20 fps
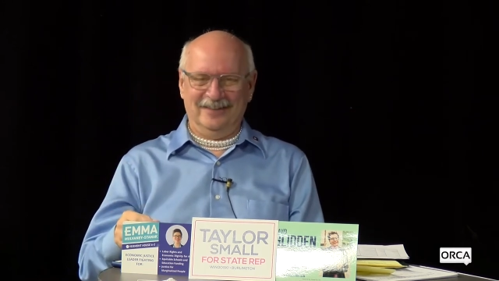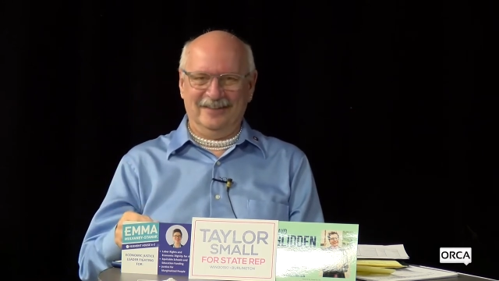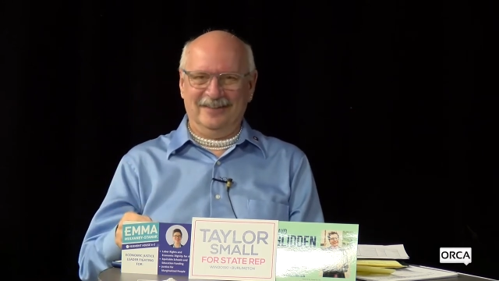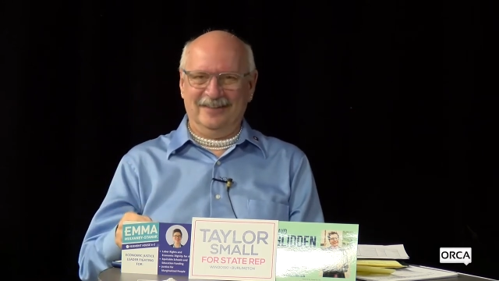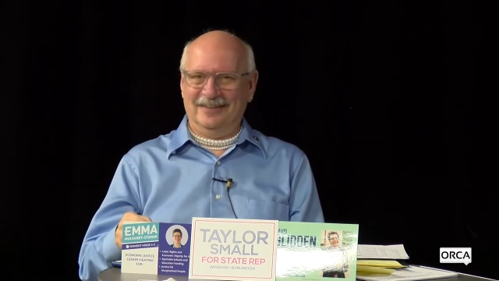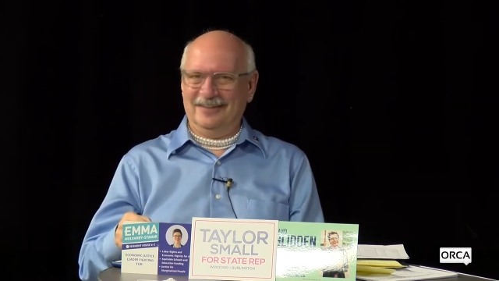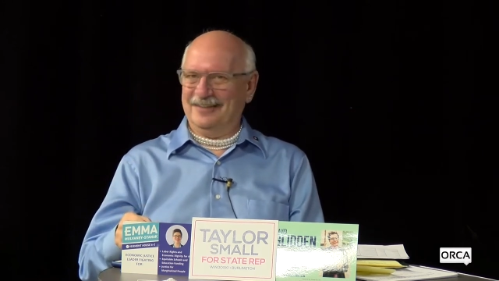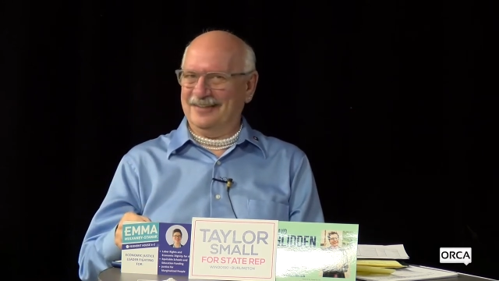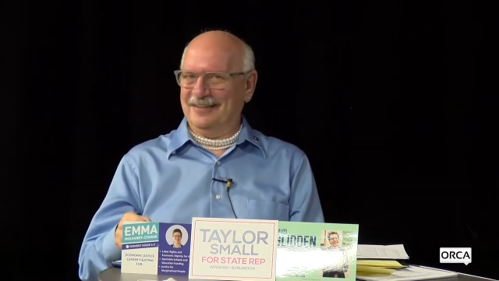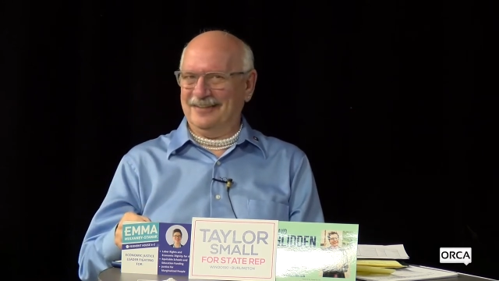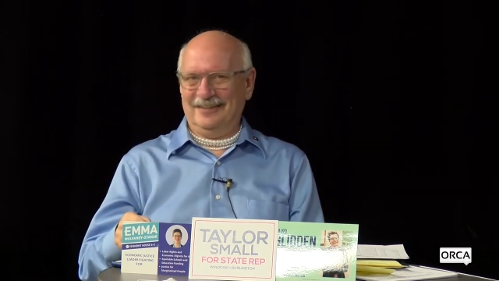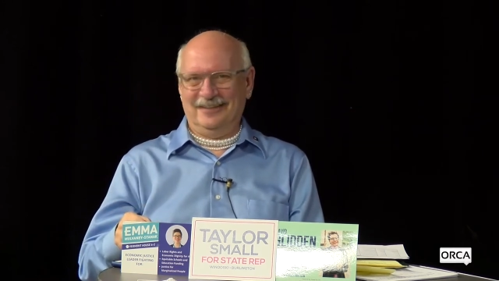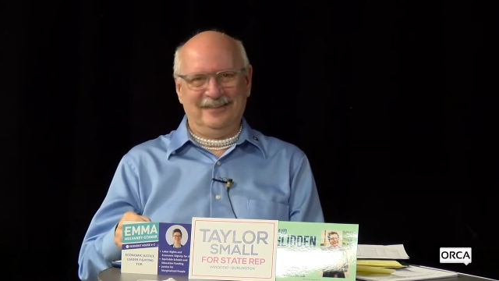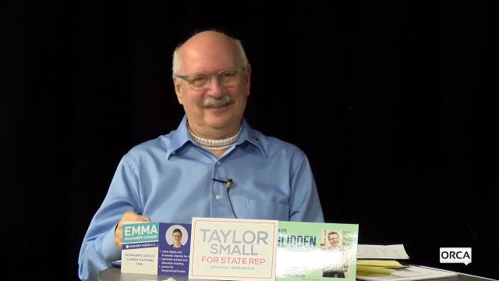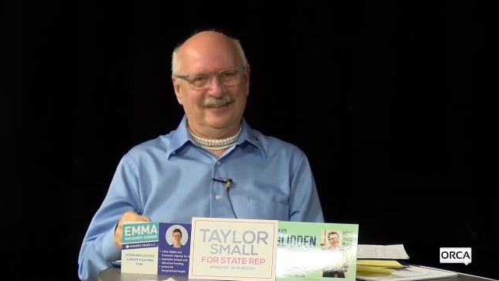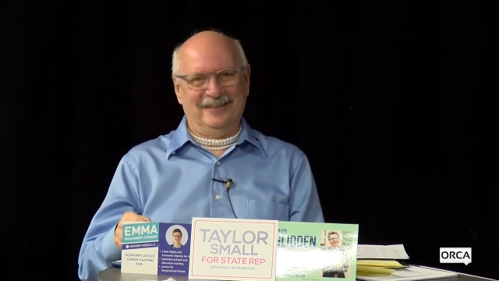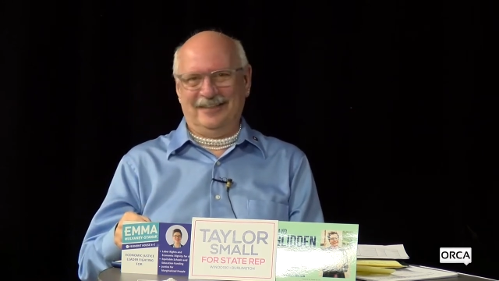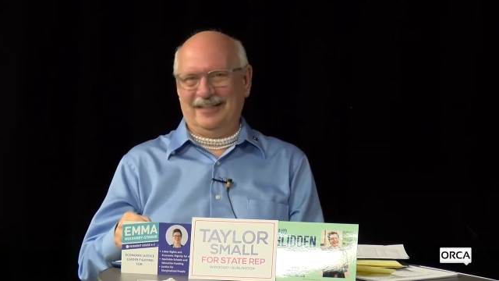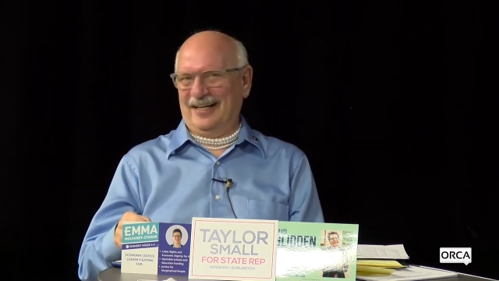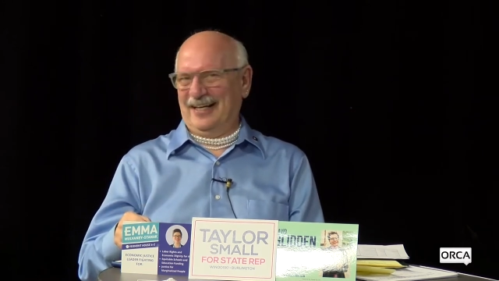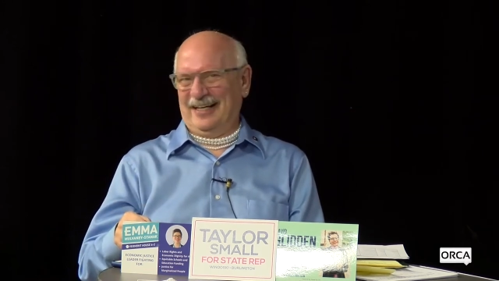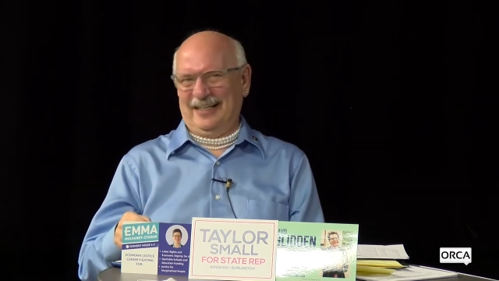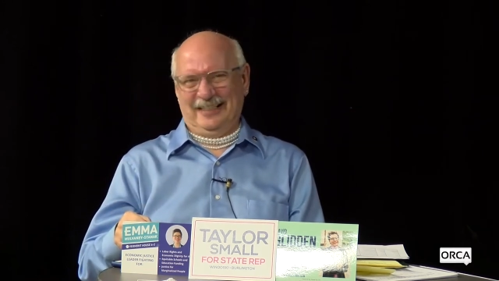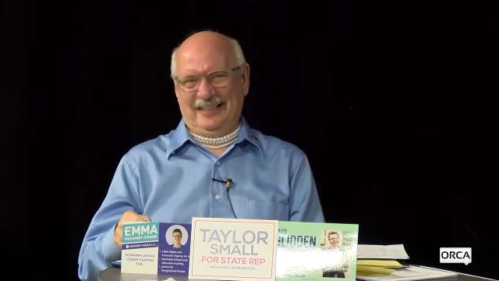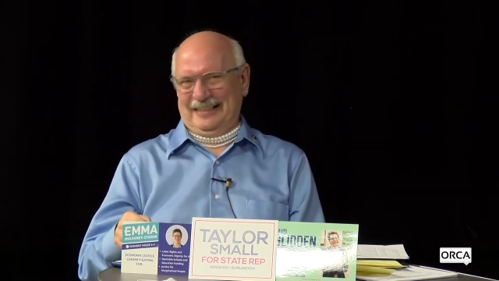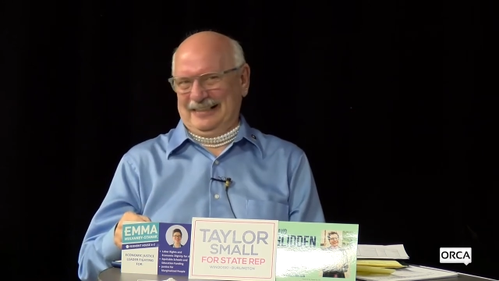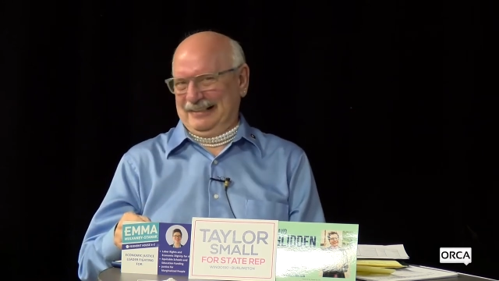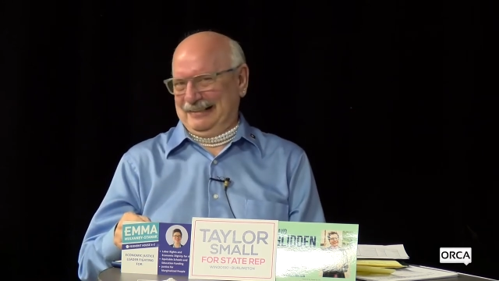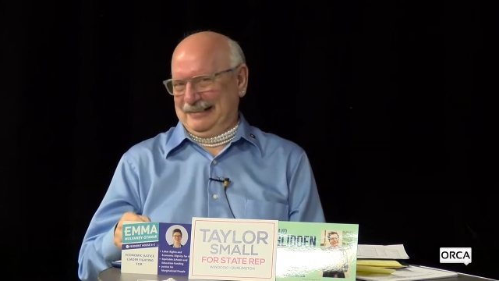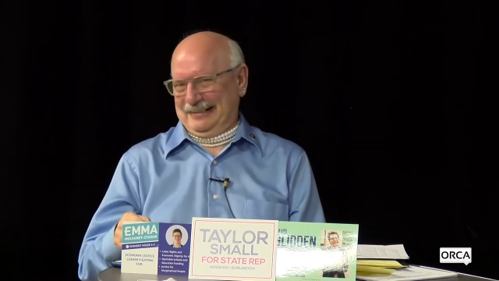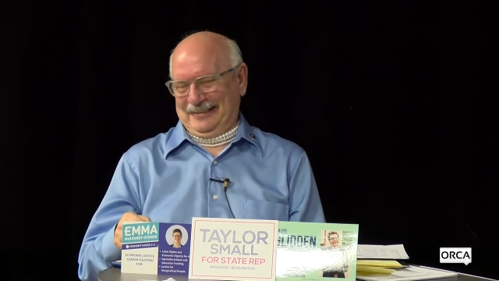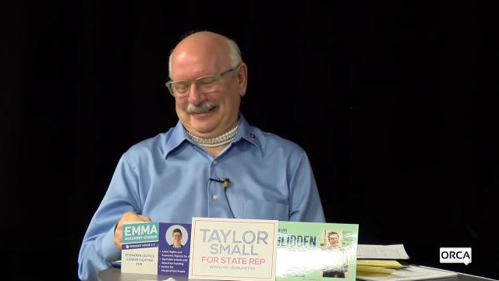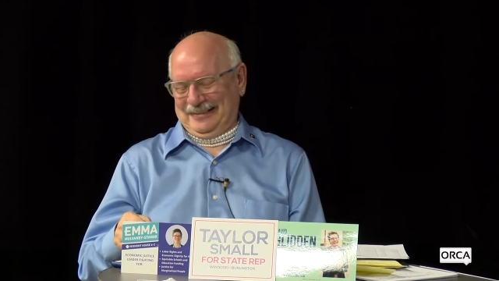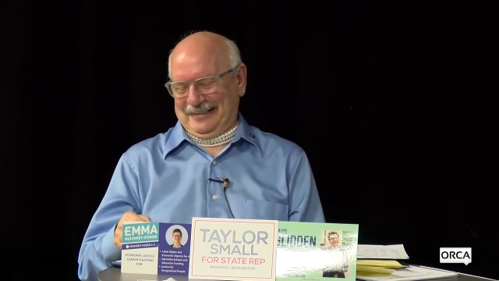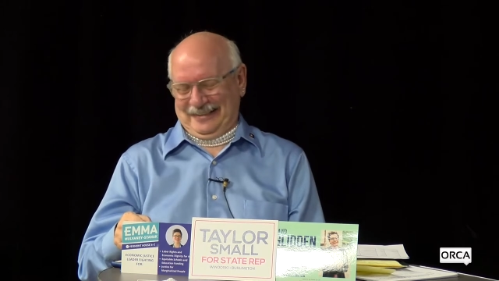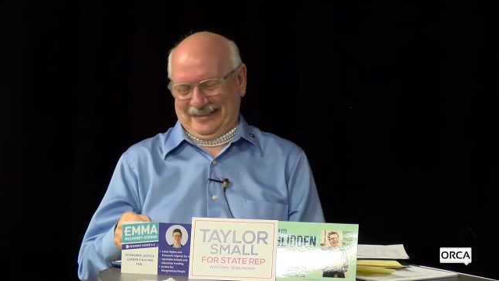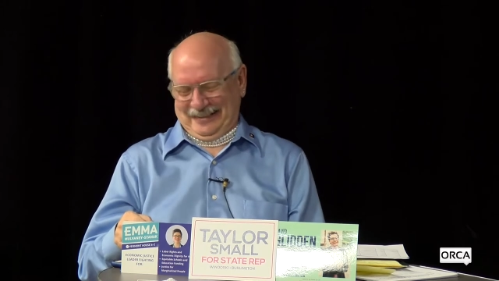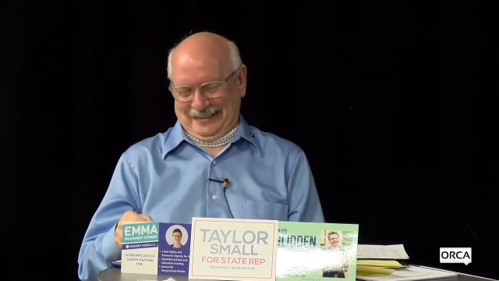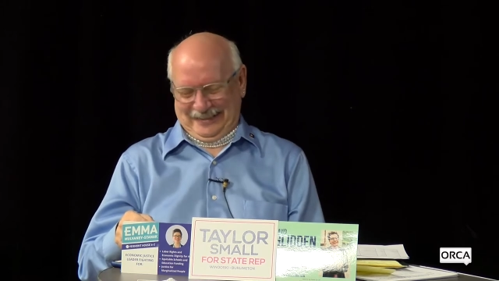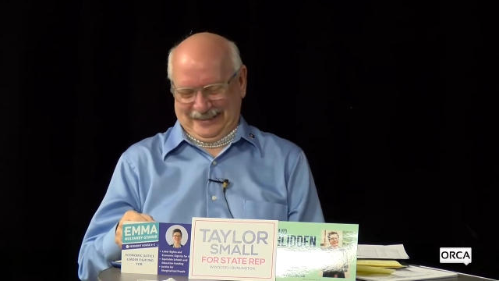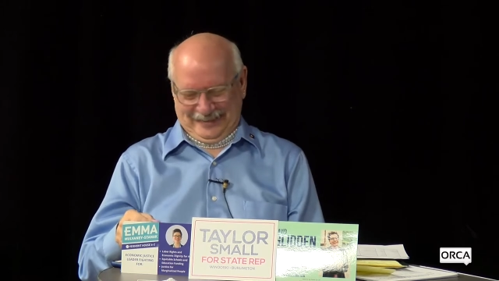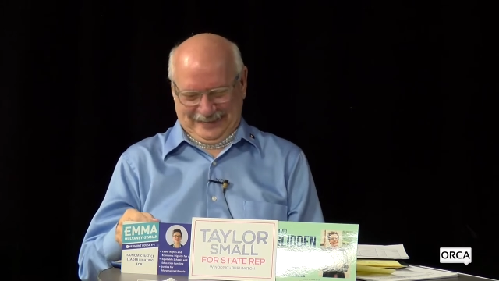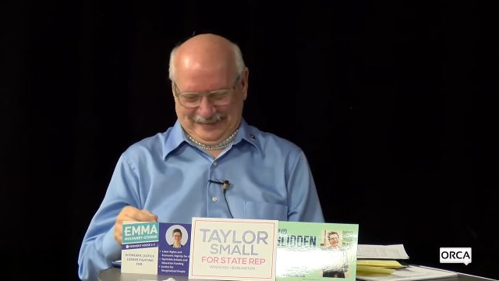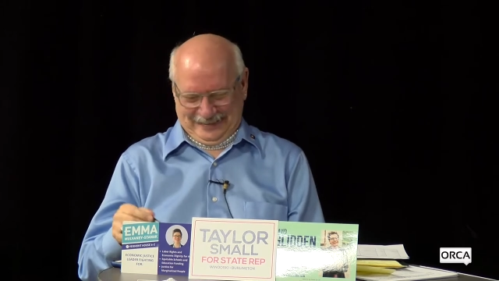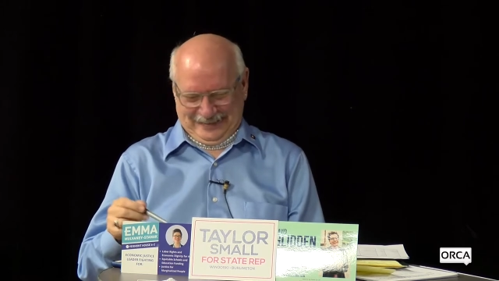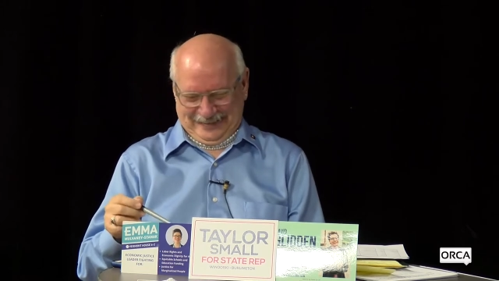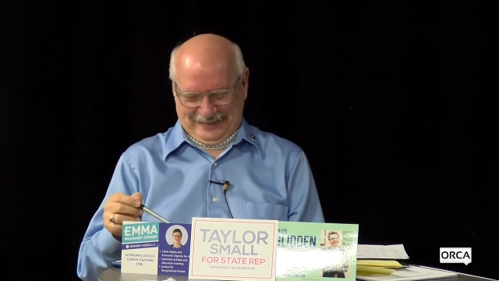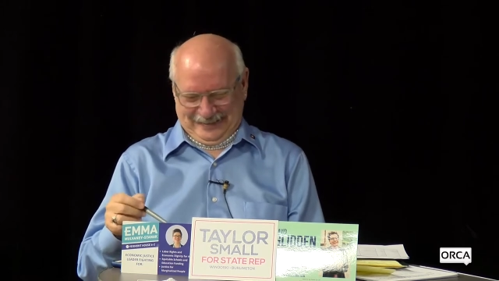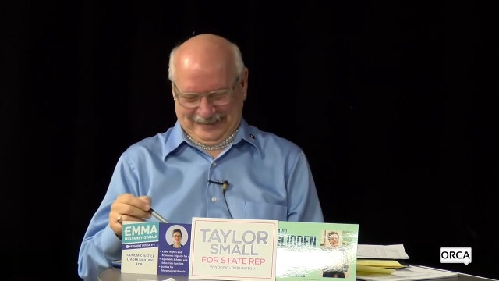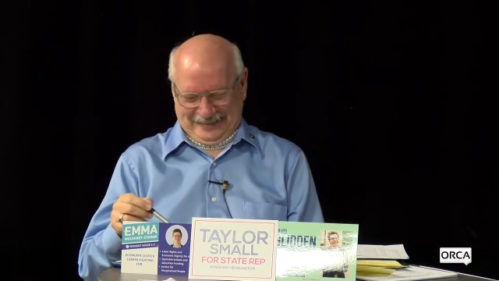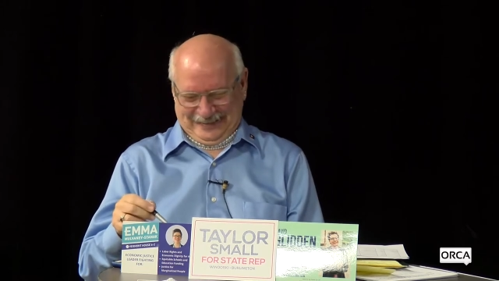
No one is speaking in this clip.